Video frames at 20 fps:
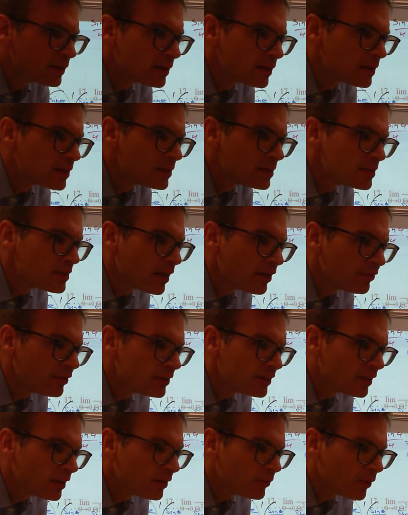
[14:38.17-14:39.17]

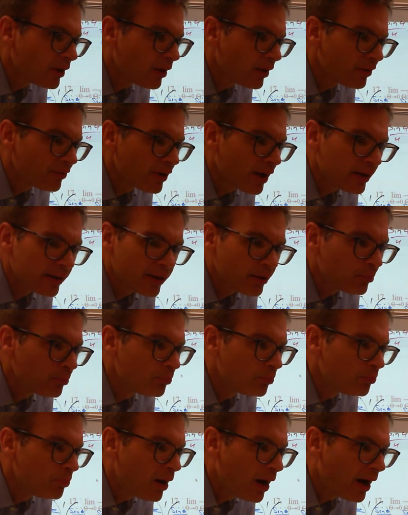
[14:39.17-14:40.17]
17, well, I've got a
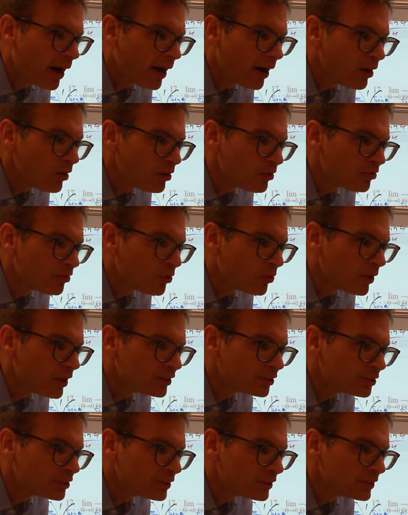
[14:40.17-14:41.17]
pile of
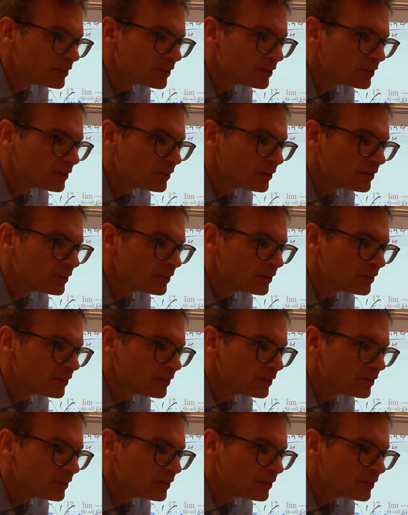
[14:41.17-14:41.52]
questions.